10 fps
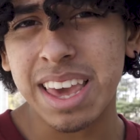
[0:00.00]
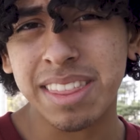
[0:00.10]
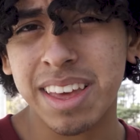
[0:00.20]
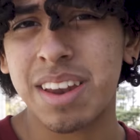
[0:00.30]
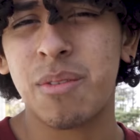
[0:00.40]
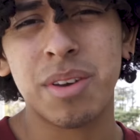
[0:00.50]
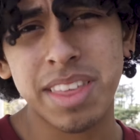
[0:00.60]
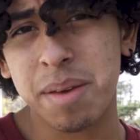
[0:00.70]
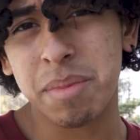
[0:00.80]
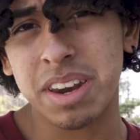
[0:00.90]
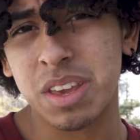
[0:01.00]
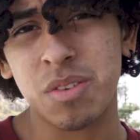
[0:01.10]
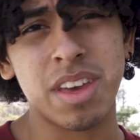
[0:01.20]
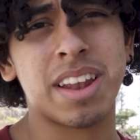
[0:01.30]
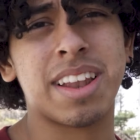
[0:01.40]
and then with that money
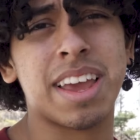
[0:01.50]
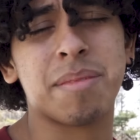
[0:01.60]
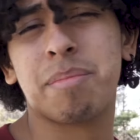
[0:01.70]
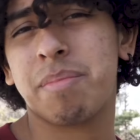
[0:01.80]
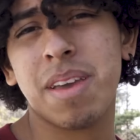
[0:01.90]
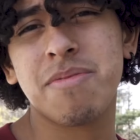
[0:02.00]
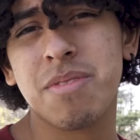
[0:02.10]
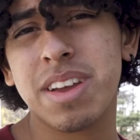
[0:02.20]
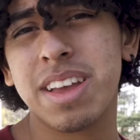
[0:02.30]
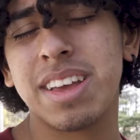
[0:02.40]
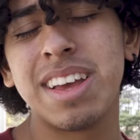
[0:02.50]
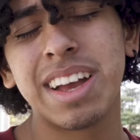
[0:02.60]
you then pay for it,